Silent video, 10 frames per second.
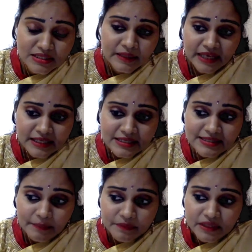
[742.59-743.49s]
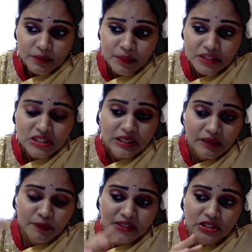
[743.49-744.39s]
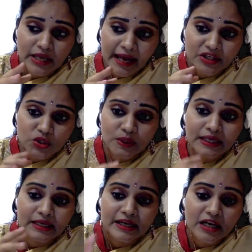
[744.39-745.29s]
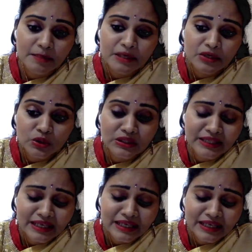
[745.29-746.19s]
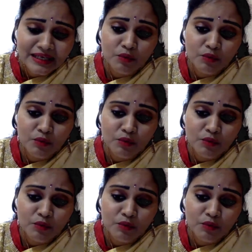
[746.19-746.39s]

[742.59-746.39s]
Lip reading: That is something which actually triggered me to think like,